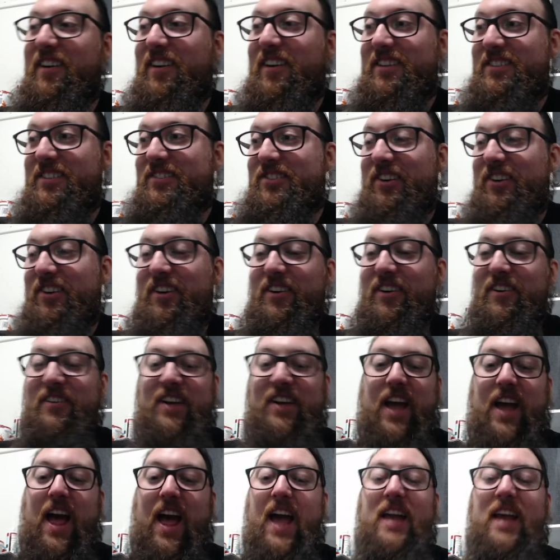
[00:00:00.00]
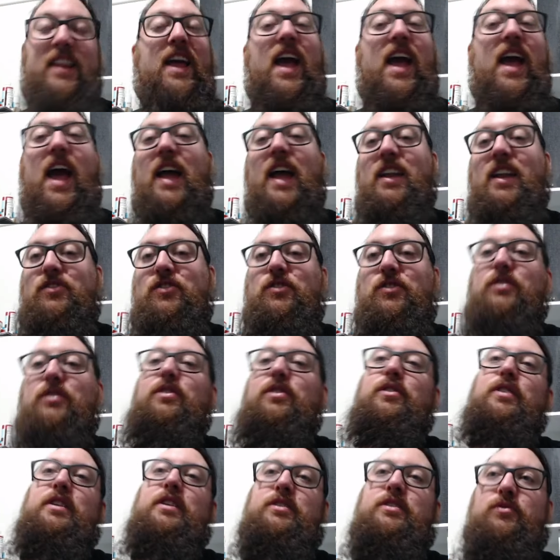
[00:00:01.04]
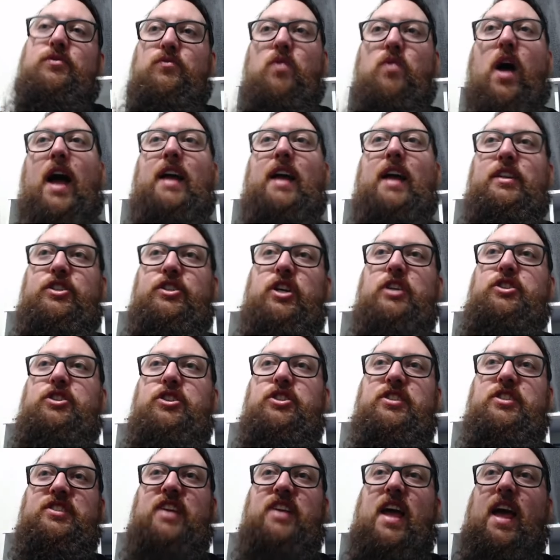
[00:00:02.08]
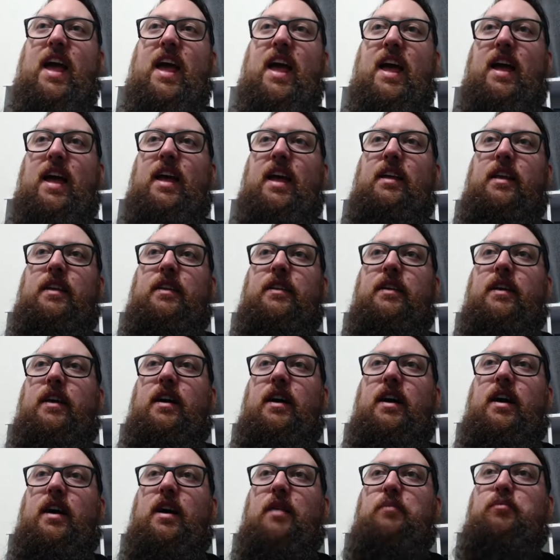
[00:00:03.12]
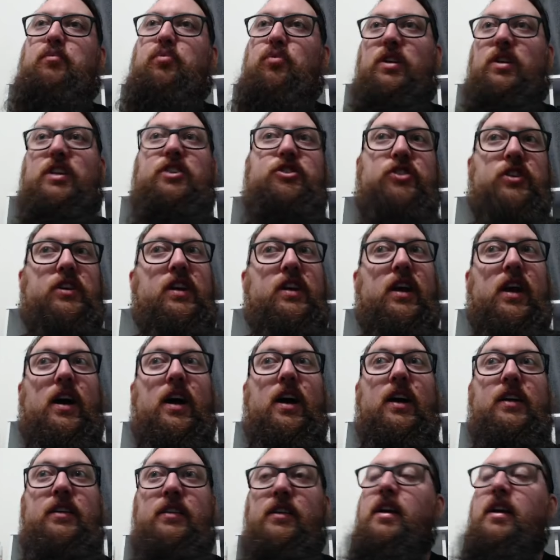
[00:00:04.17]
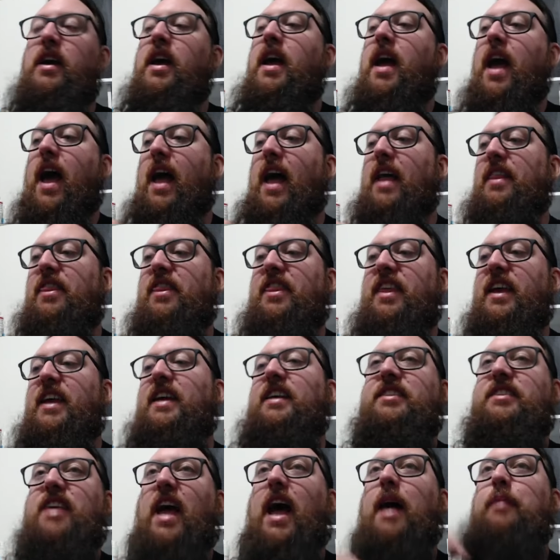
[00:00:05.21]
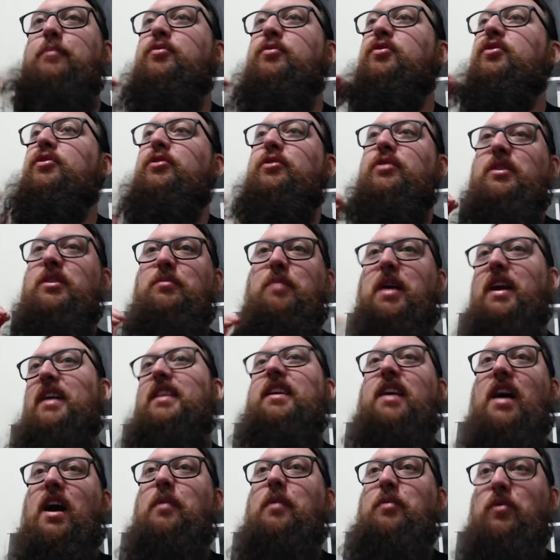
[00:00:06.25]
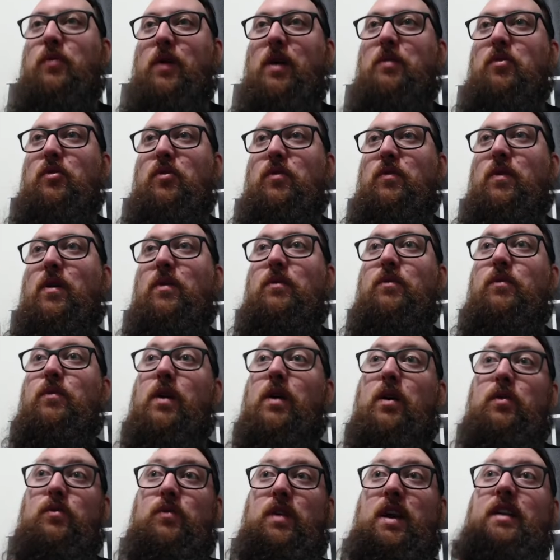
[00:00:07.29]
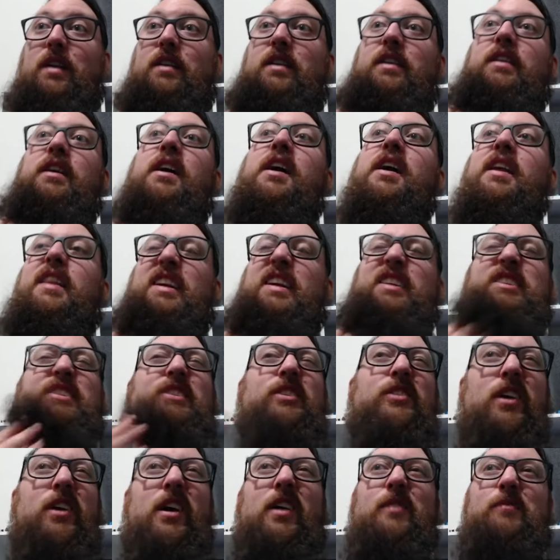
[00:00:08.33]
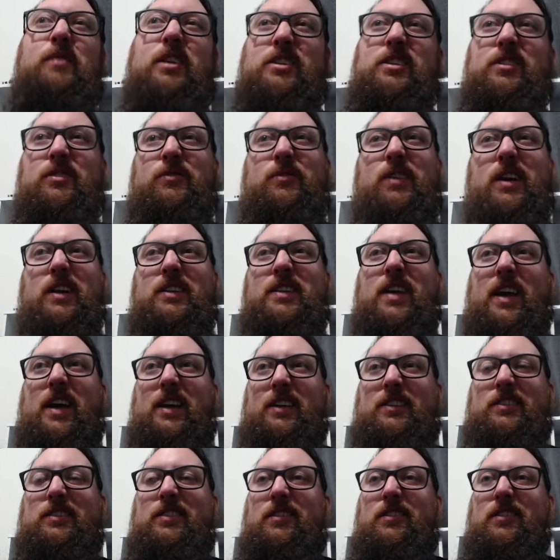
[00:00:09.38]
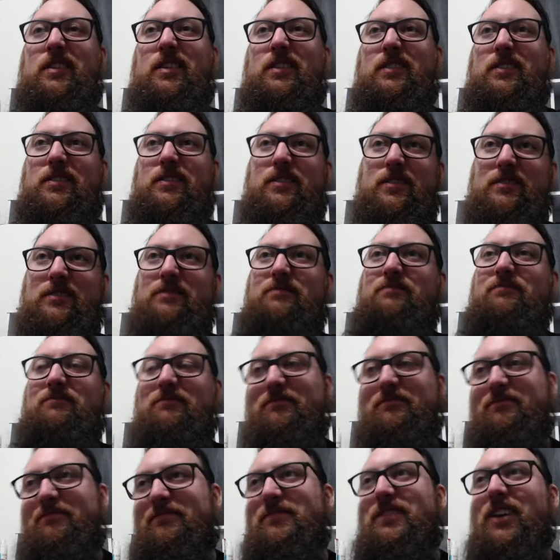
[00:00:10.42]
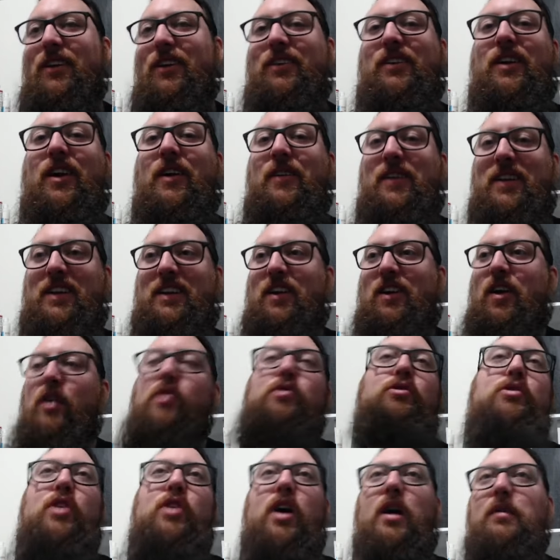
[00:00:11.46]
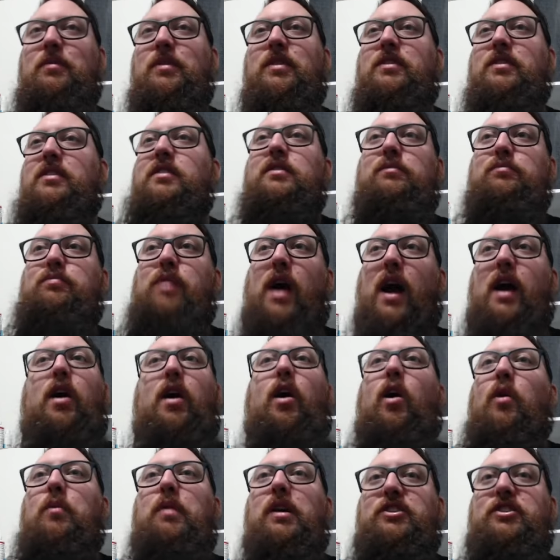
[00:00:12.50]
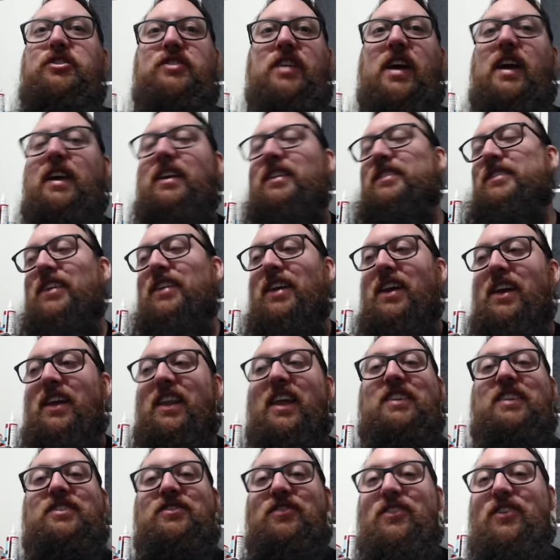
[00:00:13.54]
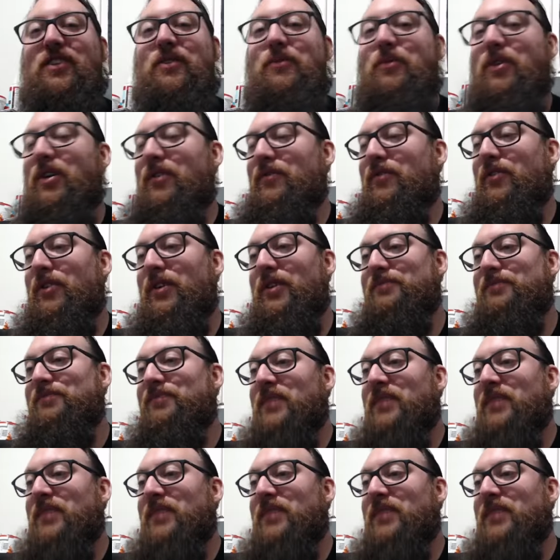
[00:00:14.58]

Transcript: So they added 2 units, Riot Judges and Breacher Guard, and these absolutely make the army way more well-rounded. They still don't have much in the way of tanks, so don't go in and go, ooh, I'm gonna pack a whole bunch of tanks. Yeah, that's not gonna work for you.